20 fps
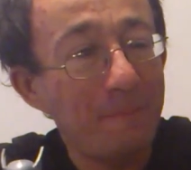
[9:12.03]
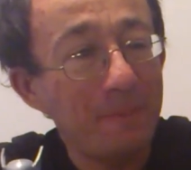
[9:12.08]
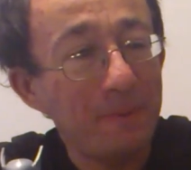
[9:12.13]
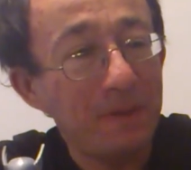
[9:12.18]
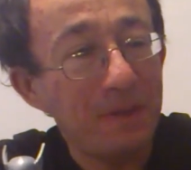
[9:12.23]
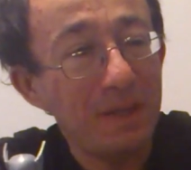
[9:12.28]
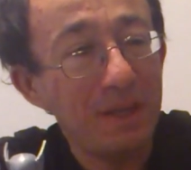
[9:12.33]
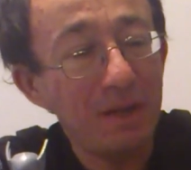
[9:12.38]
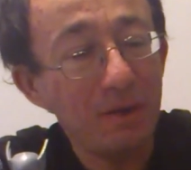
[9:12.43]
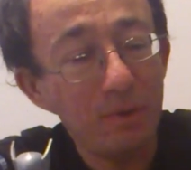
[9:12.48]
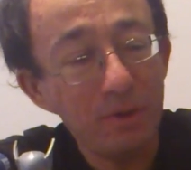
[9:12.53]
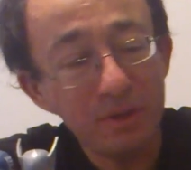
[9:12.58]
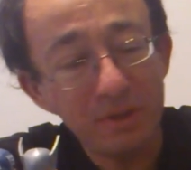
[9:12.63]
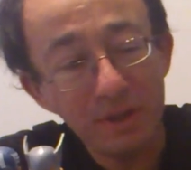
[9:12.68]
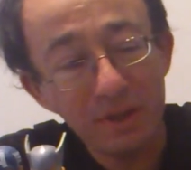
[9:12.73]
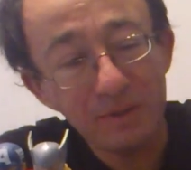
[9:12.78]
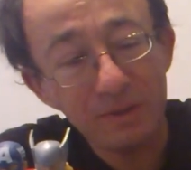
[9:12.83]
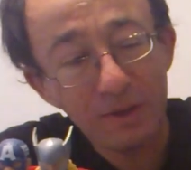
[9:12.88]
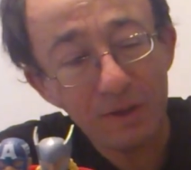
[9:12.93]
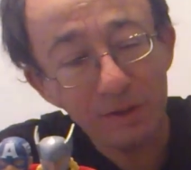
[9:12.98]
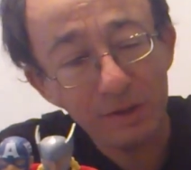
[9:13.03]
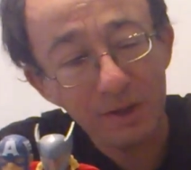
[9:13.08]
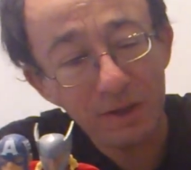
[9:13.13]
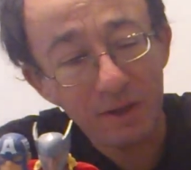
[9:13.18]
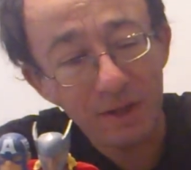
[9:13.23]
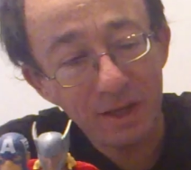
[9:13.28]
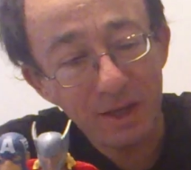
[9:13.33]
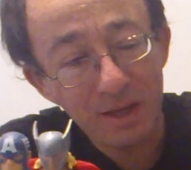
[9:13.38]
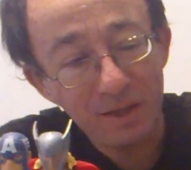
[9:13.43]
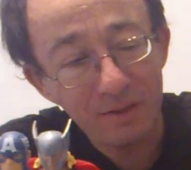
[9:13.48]
He looks exactly
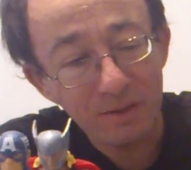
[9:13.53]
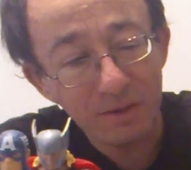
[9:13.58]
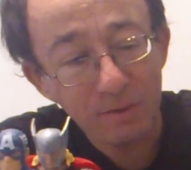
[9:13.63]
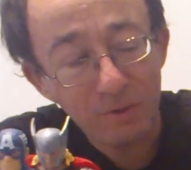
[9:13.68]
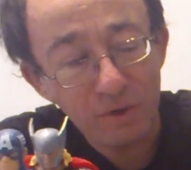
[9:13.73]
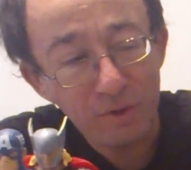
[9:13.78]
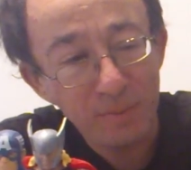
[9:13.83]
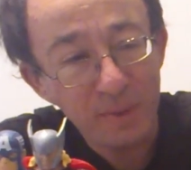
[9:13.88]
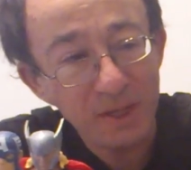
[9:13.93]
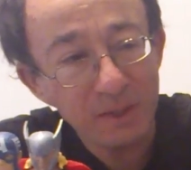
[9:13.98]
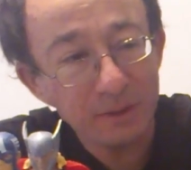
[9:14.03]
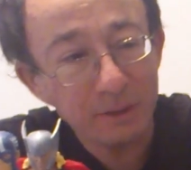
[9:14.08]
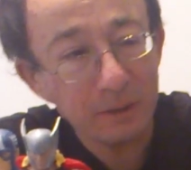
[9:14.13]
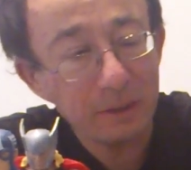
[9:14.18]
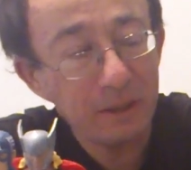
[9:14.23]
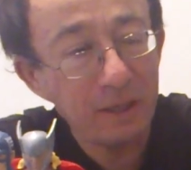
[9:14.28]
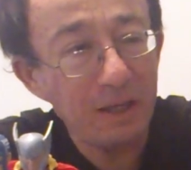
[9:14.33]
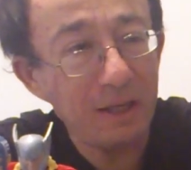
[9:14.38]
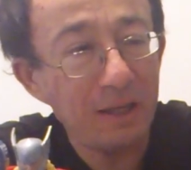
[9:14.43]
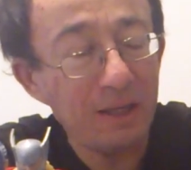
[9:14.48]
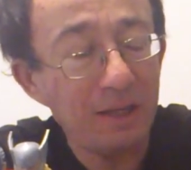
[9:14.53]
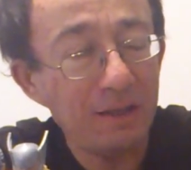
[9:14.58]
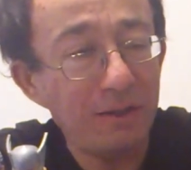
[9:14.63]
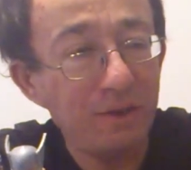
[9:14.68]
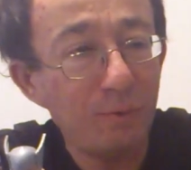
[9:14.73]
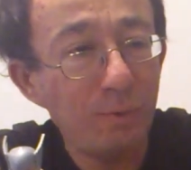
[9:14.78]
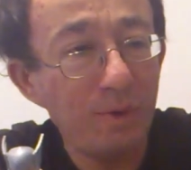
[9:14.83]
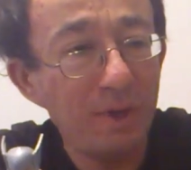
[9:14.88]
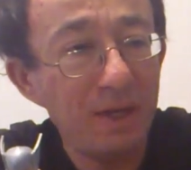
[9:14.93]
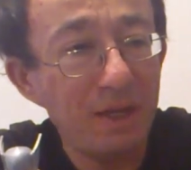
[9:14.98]
like in the comics, and the
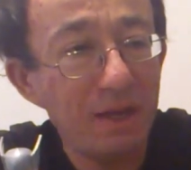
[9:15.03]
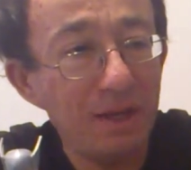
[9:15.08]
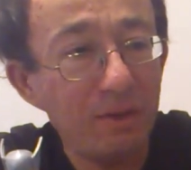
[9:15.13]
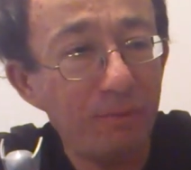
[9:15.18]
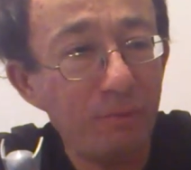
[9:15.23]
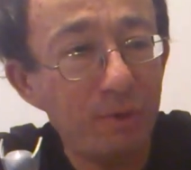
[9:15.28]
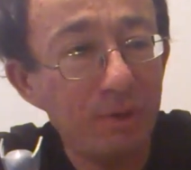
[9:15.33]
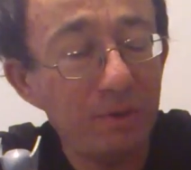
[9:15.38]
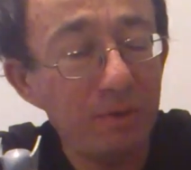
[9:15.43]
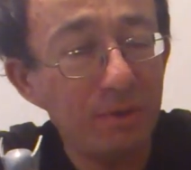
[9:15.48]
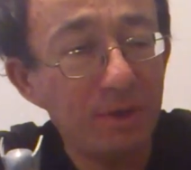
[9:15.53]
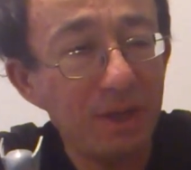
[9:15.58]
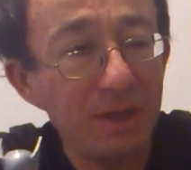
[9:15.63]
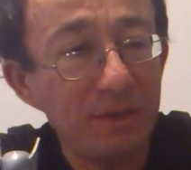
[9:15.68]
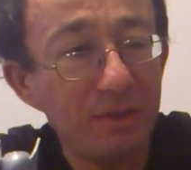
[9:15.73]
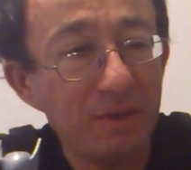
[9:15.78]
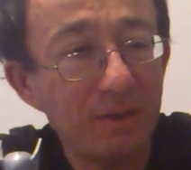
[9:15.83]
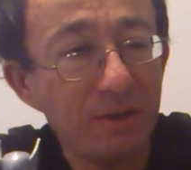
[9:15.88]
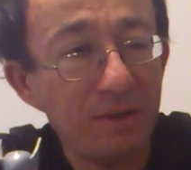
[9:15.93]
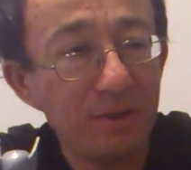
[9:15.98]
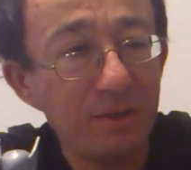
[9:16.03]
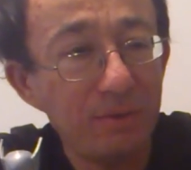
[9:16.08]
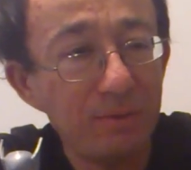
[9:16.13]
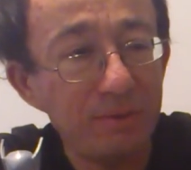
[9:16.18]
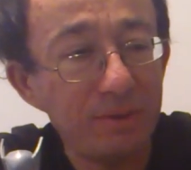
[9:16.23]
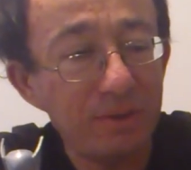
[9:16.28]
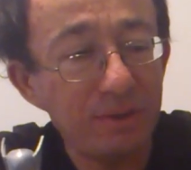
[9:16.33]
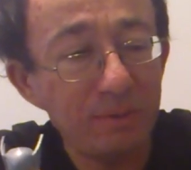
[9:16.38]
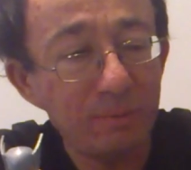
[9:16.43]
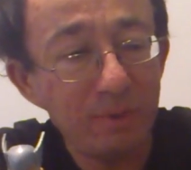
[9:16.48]
way he would look in the cartoons
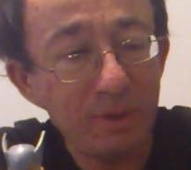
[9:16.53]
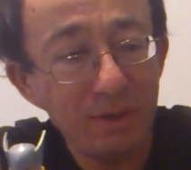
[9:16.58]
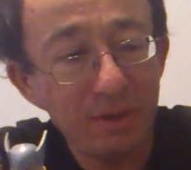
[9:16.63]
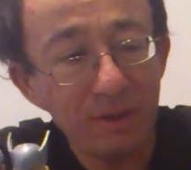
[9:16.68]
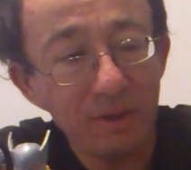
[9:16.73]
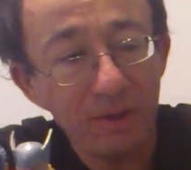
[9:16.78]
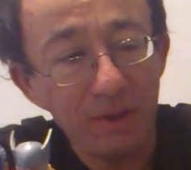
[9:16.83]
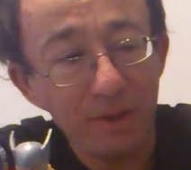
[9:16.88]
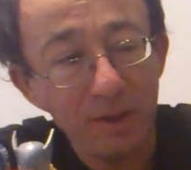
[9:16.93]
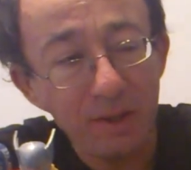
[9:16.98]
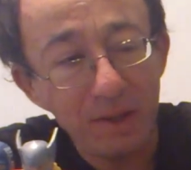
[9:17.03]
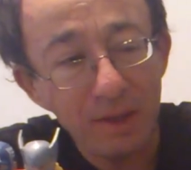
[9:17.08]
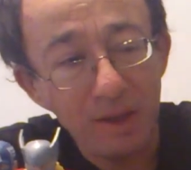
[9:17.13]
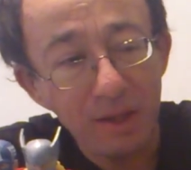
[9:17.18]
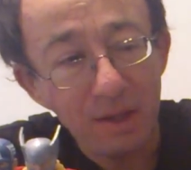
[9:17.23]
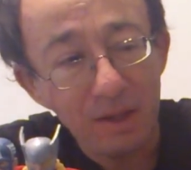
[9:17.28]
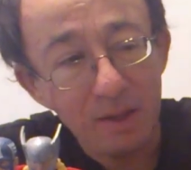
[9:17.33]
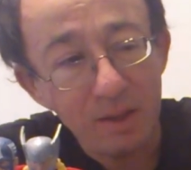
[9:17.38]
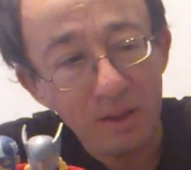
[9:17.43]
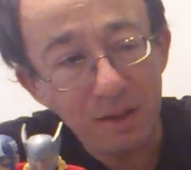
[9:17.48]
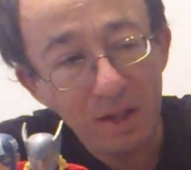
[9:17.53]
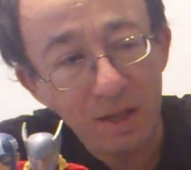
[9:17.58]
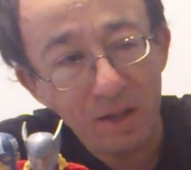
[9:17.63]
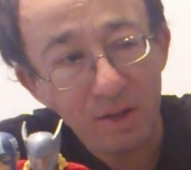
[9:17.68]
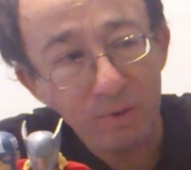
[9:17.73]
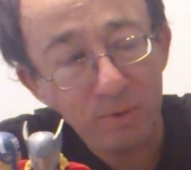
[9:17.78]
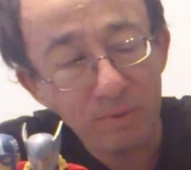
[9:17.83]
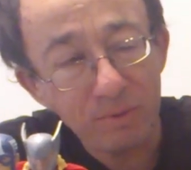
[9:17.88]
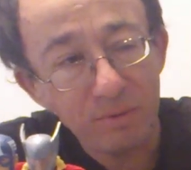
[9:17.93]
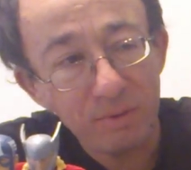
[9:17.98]
as well.
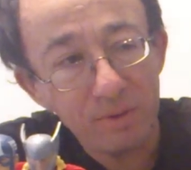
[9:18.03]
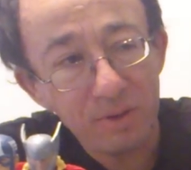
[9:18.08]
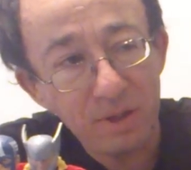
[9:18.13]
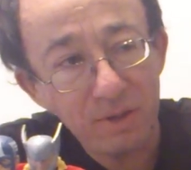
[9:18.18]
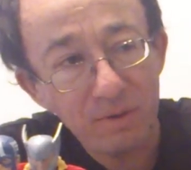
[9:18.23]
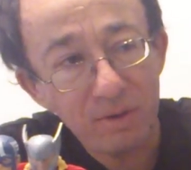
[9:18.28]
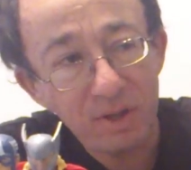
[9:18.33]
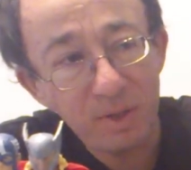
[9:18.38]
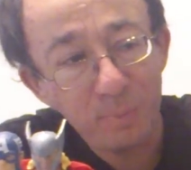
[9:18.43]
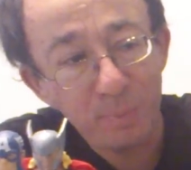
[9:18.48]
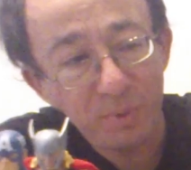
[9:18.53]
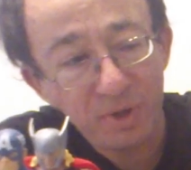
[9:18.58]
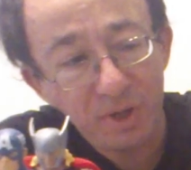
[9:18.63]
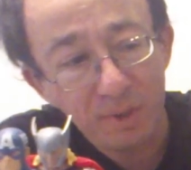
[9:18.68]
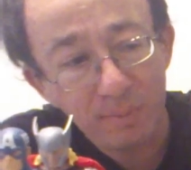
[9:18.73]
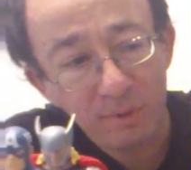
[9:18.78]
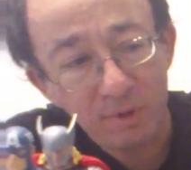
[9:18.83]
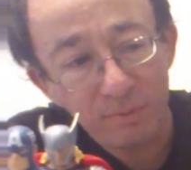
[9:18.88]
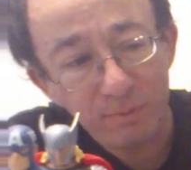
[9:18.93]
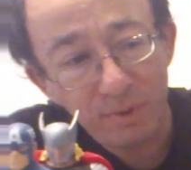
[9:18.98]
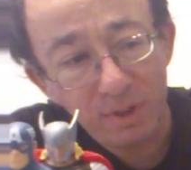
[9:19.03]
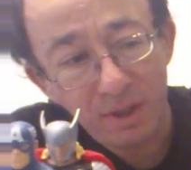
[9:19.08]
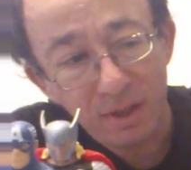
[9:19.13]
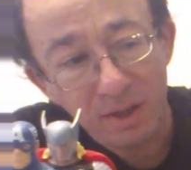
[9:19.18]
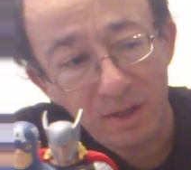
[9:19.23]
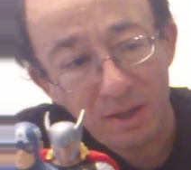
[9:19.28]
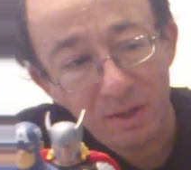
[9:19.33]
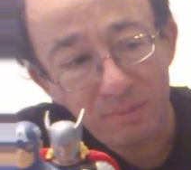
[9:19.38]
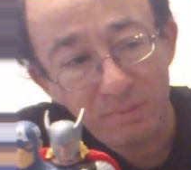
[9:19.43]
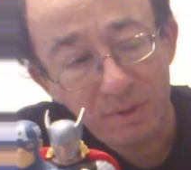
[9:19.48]
Now, the only problem with
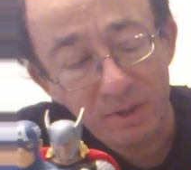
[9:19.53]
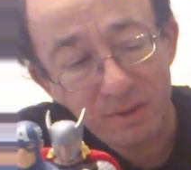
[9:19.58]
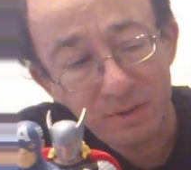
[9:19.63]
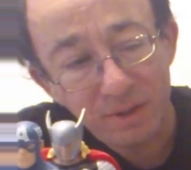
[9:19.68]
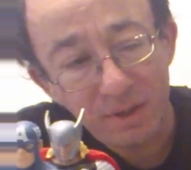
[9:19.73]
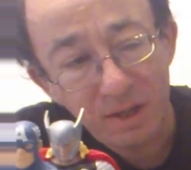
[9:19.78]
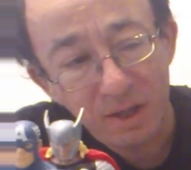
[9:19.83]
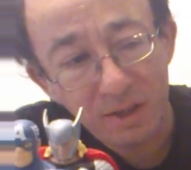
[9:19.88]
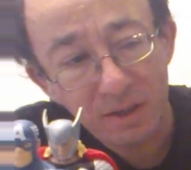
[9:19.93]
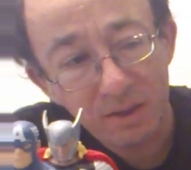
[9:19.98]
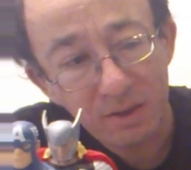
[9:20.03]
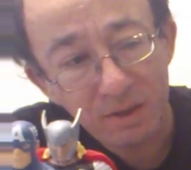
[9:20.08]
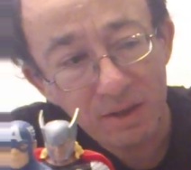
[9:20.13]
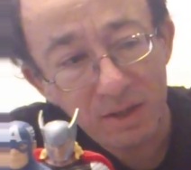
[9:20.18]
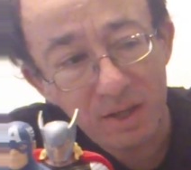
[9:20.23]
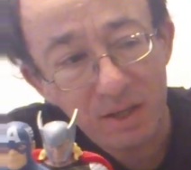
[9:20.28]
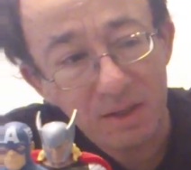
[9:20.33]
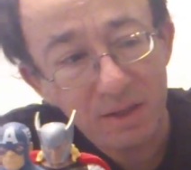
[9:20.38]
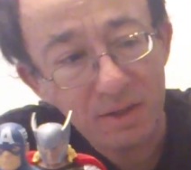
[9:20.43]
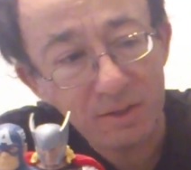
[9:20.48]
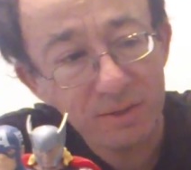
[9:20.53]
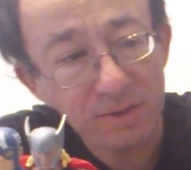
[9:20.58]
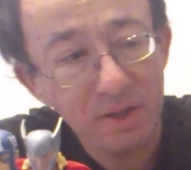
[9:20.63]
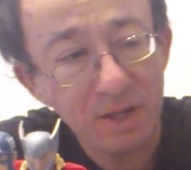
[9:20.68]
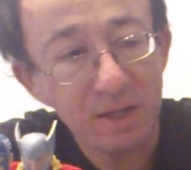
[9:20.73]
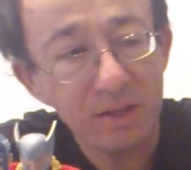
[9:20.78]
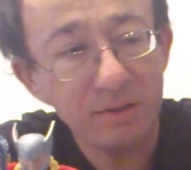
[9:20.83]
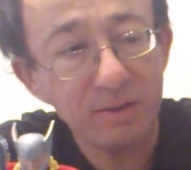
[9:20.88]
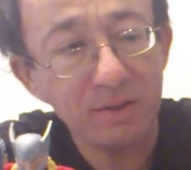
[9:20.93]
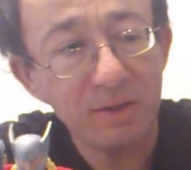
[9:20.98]
him is that he does
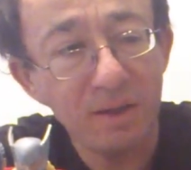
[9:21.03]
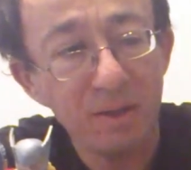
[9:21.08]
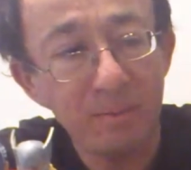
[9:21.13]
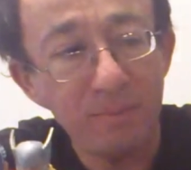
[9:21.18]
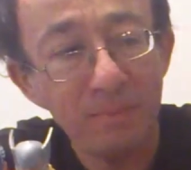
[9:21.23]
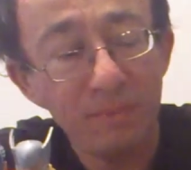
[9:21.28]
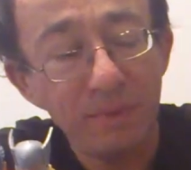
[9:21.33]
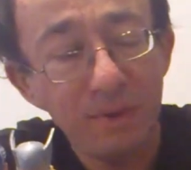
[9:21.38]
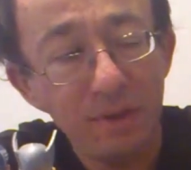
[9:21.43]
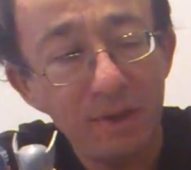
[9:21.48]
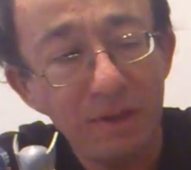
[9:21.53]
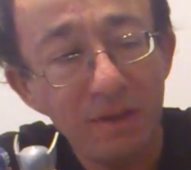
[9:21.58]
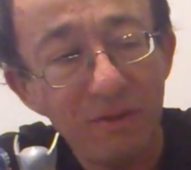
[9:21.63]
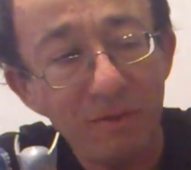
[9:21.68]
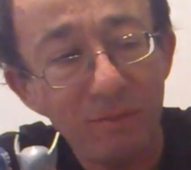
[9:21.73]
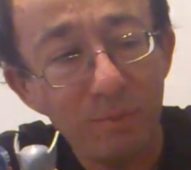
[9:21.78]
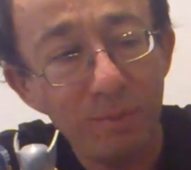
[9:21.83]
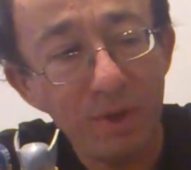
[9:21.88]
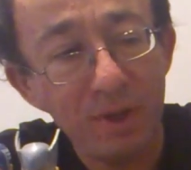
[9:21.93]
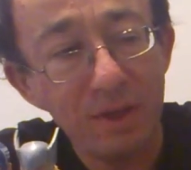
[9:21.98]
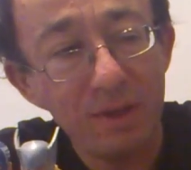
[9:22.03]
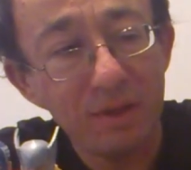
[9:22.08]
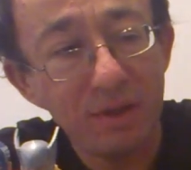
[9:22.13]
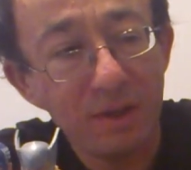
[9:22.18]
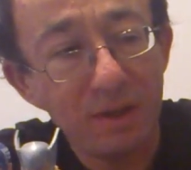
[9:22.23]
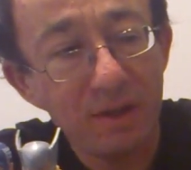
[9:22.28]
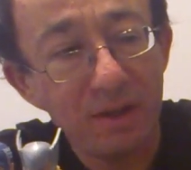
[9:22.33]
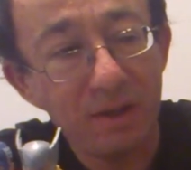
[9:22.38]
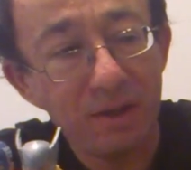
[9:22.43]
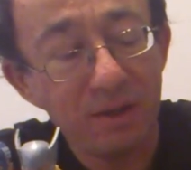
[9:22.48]
not come with
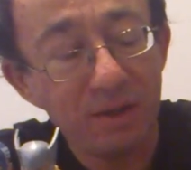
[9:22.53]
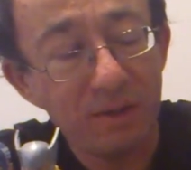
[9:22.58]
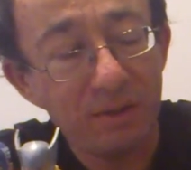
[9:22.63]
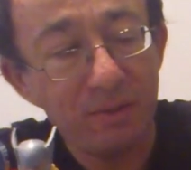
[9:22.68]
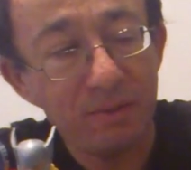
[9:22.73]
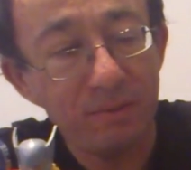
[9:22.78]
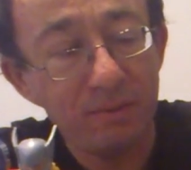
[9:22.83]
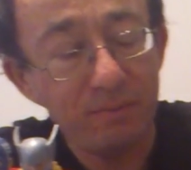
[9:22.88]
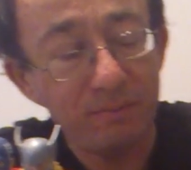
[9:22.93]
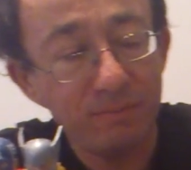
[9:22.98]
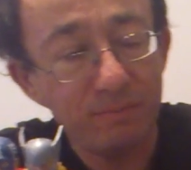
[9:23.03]
a